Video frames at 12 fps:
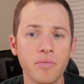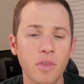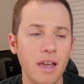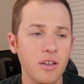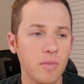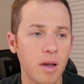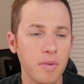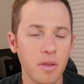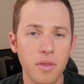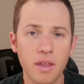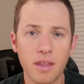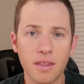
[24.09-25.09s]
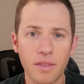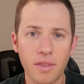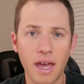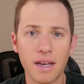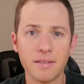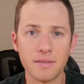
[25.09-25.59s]
And you might be thinking that
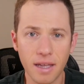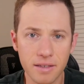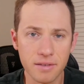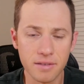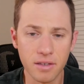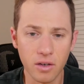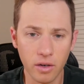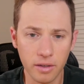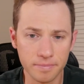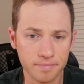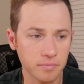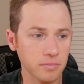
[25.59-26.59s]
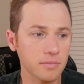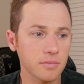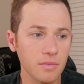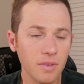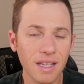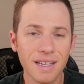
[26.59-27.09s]
that is necessary.
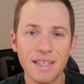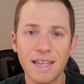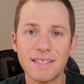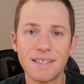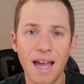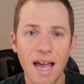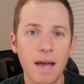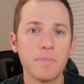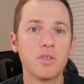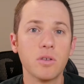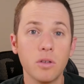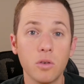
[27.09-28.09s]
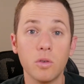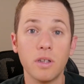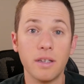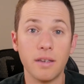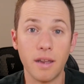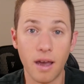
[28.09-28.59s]
It's
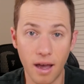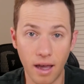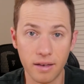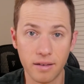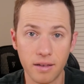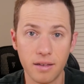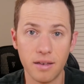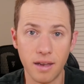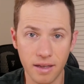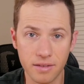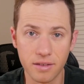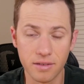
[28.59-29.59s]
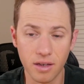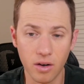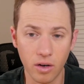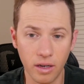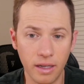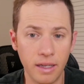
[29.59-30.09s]
absolutely not
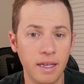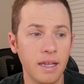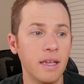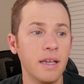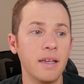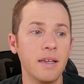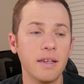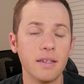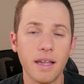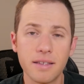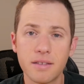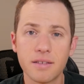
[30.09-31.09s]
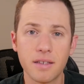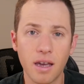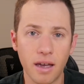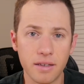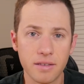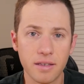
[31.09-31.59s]
necessary. Let's
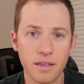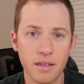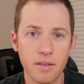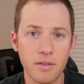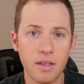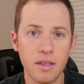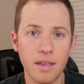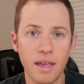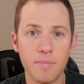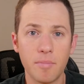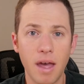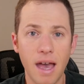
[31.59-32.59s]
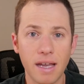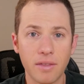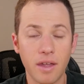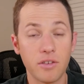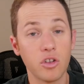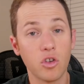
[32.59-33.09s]
discuss the impact
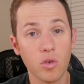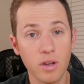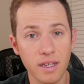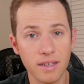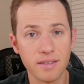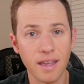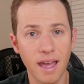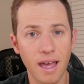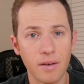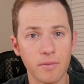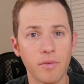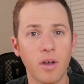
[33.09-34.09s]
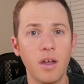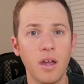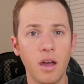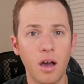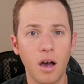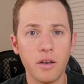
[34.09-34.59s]
that degrees have
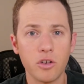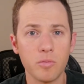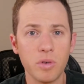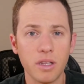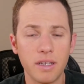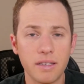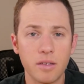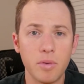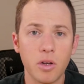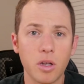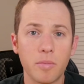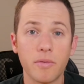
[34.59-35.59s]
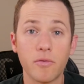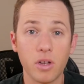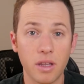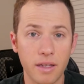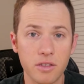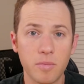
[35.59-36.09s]
on your ability to build up a freelance